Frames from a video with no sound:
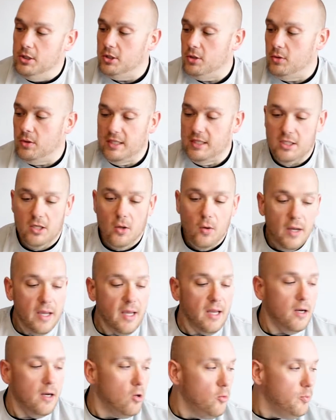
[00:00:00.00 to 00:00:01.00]
So let's go
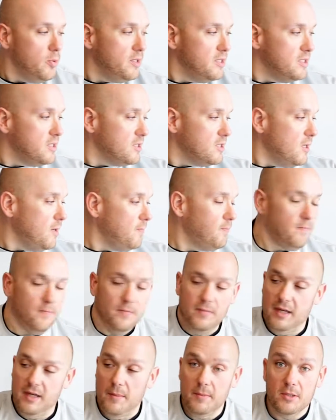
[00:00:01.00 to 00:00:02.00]
ahead and open this up
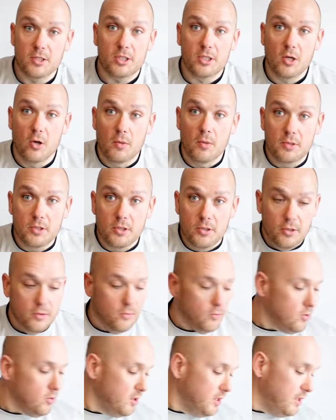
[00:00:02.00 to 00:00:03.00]
and I'm gonna show them to
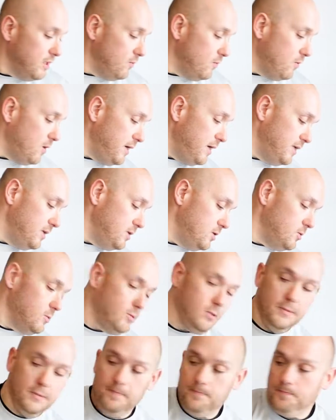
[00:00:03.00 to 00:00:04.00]
you. We're gonna get right
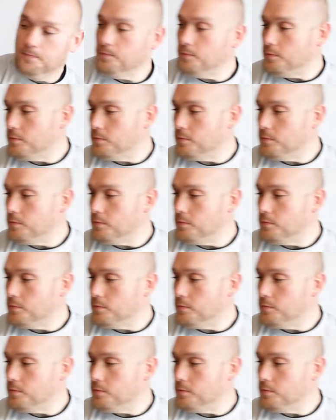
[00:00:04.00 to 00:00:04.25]
into it.